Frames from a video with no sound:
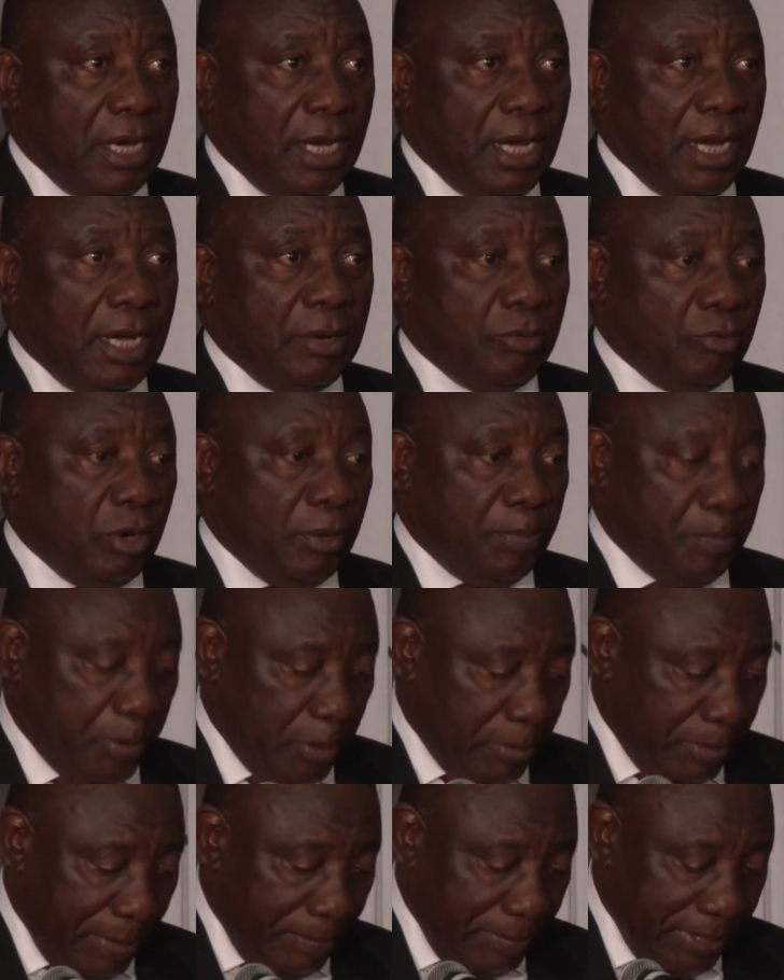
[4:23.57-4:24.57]
and will
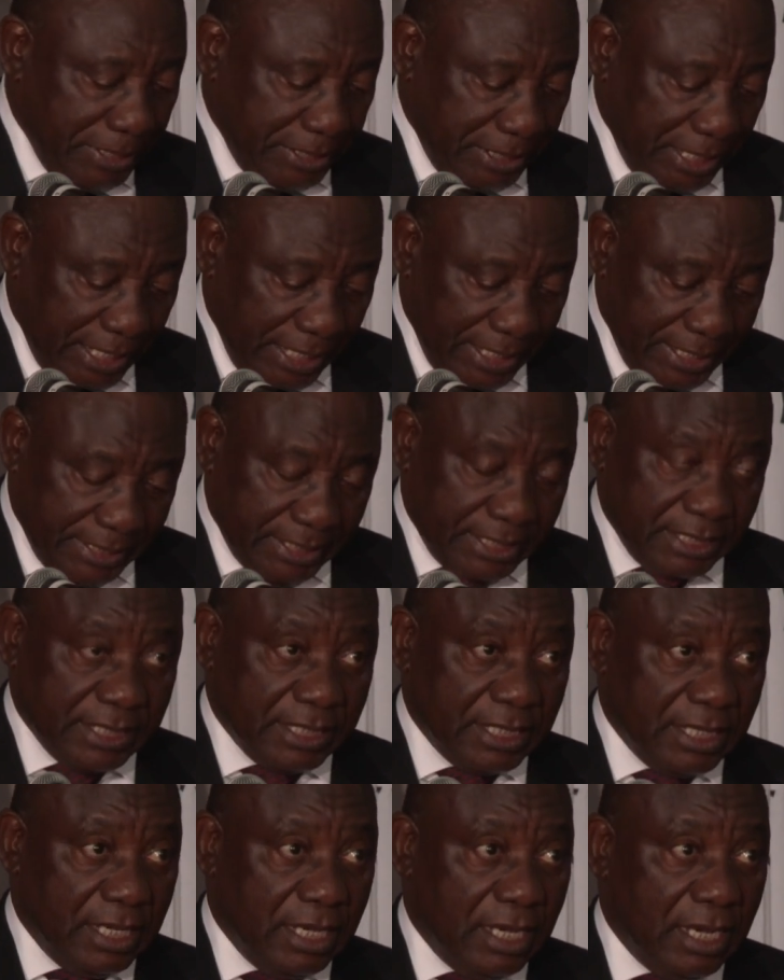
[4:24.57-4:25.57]
probably tell us
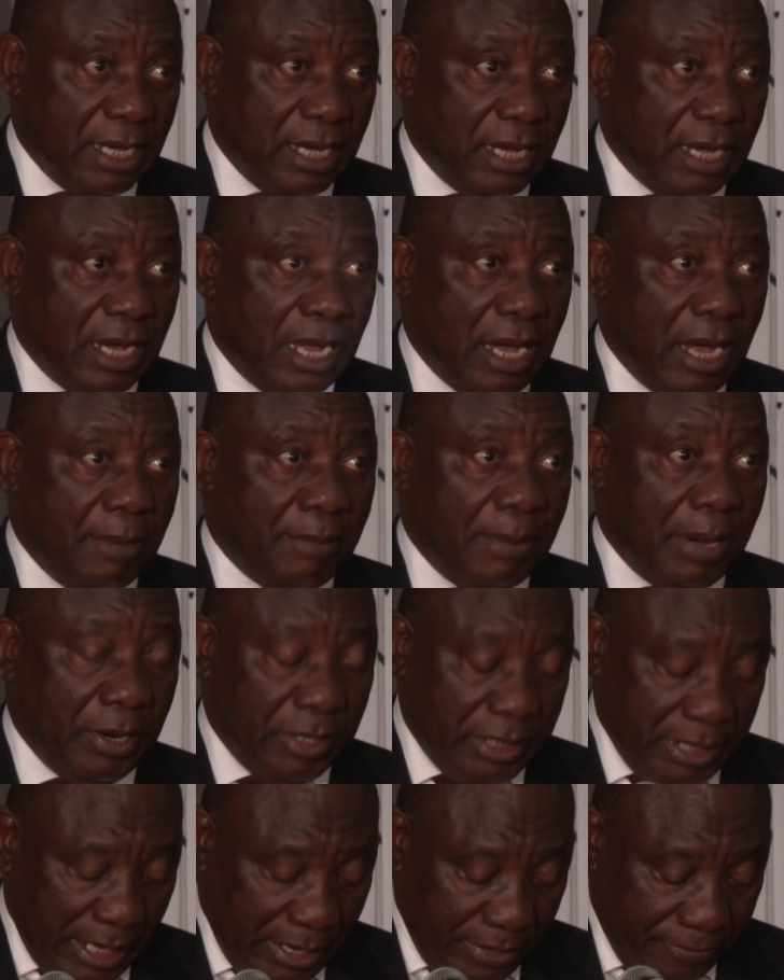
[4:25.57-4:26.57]

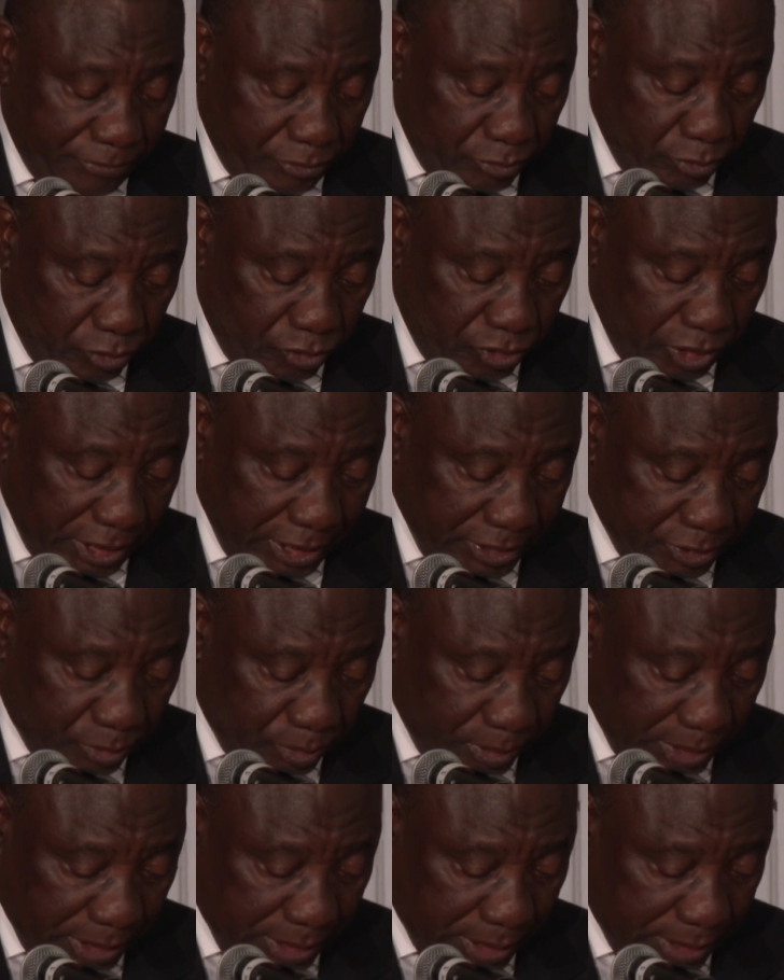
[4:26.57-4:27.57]
about our future as
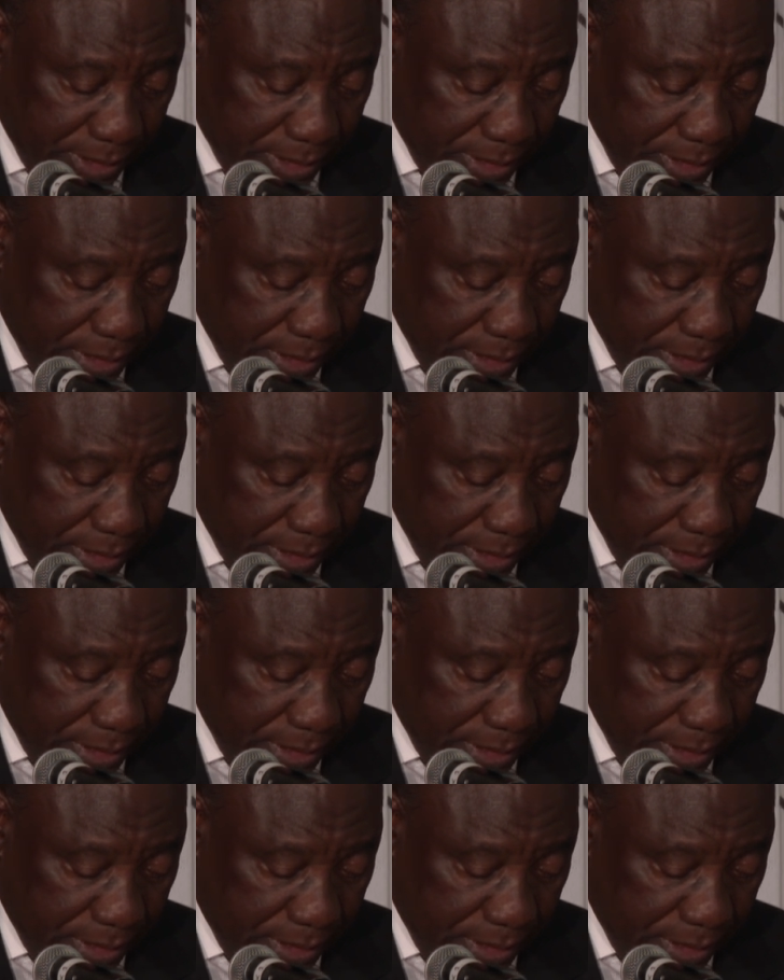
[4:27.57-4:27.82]
well.